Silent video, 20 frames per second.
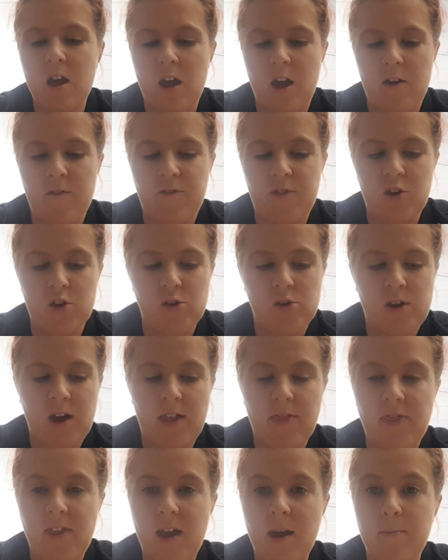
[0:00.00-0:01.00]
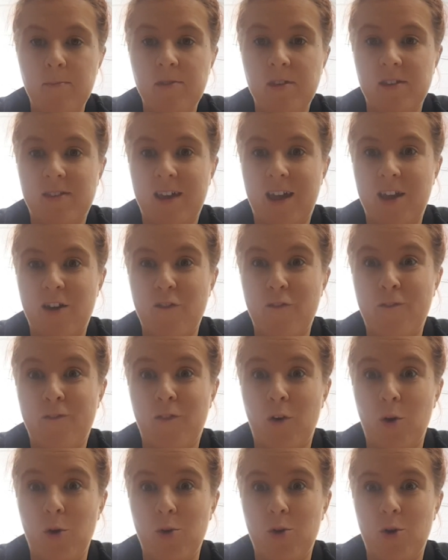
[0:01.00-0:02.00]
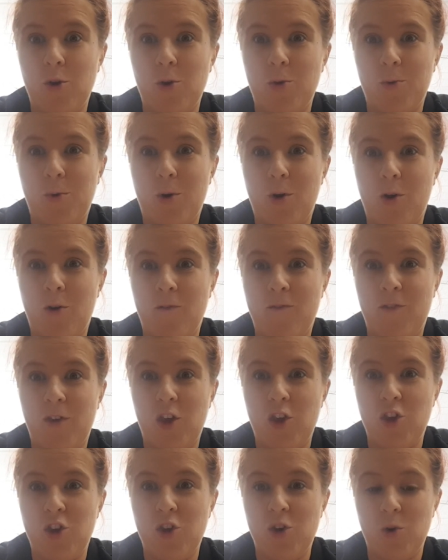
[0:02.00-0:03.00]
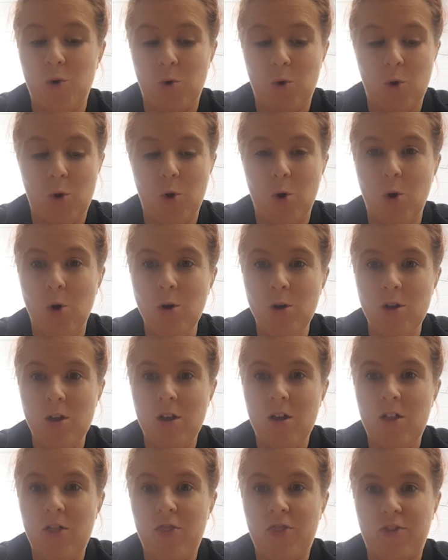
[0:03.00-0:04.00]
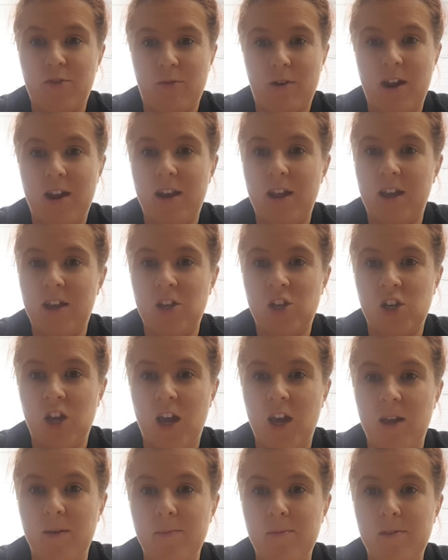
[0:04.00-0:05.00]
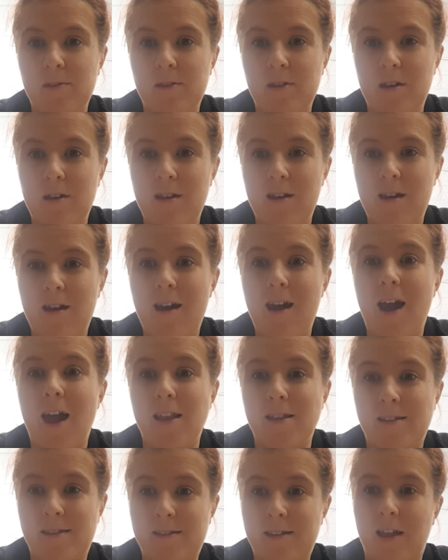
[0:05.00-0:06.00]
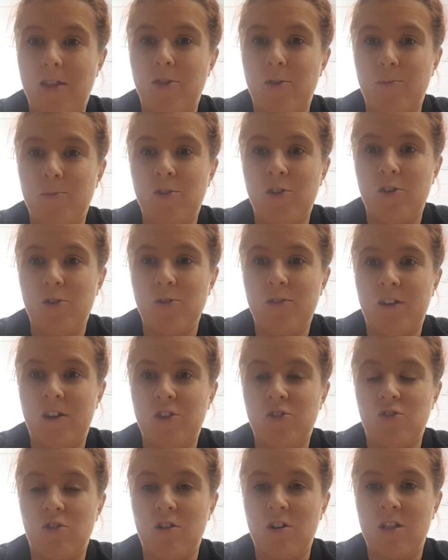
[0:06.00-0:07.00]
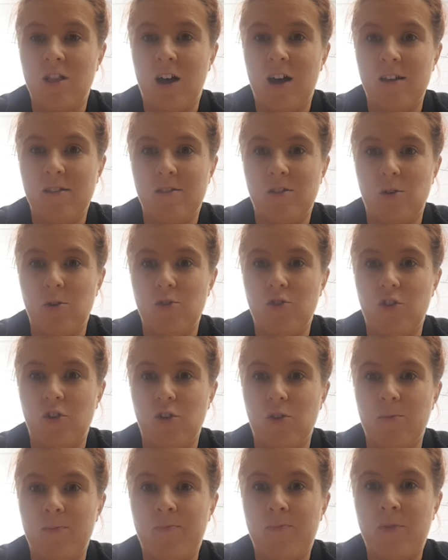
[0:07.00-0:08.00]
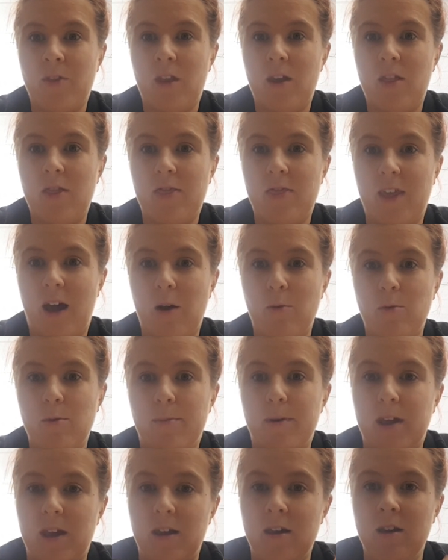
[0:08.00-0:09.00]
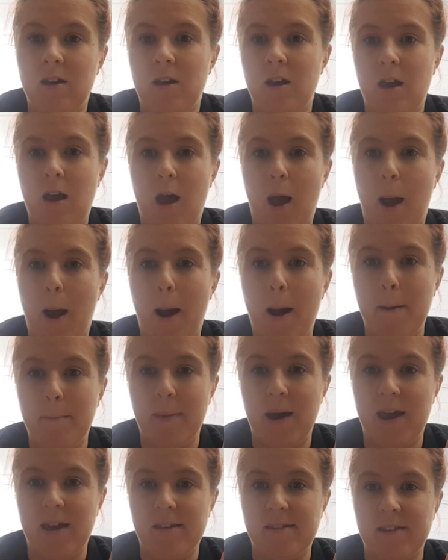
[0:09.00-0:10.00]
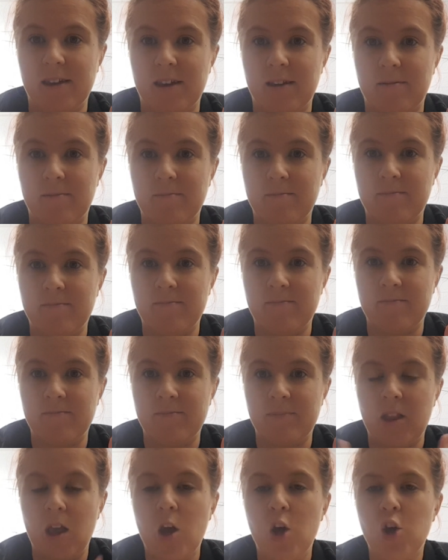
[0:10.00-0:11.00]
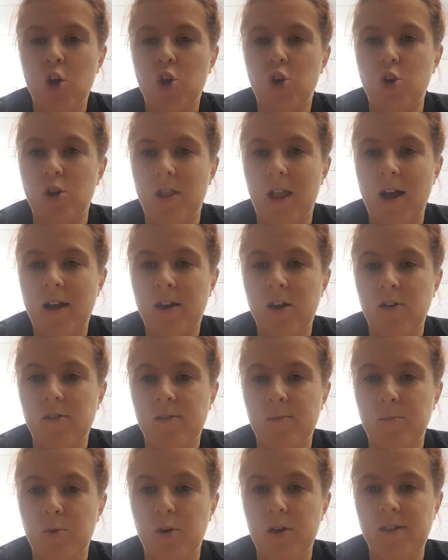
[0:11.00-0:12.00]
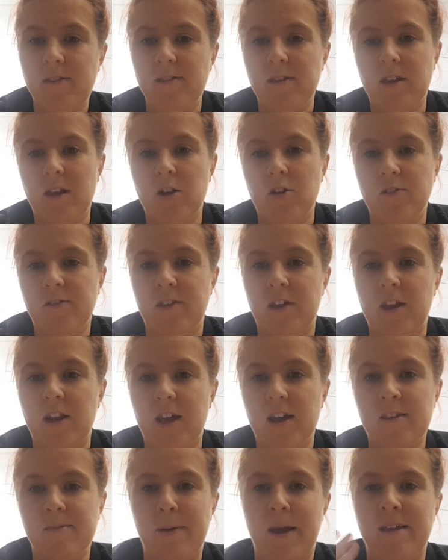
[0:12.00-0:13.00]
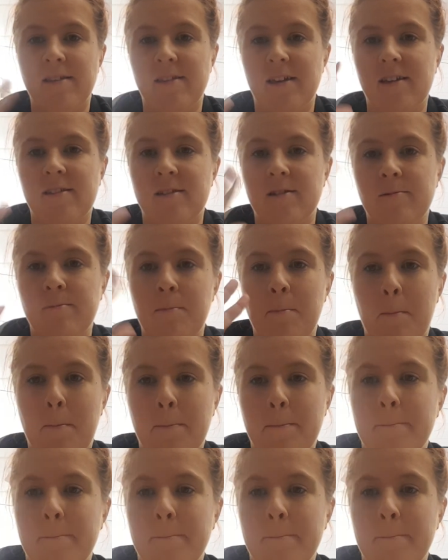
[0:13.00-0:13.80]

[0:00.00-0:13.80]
if you get them to take a photo of your 3D shapes and send them to your teacher on Class Dojo, that would be amazing. Good luck, girls and boys, and I'll see you next maths lesson.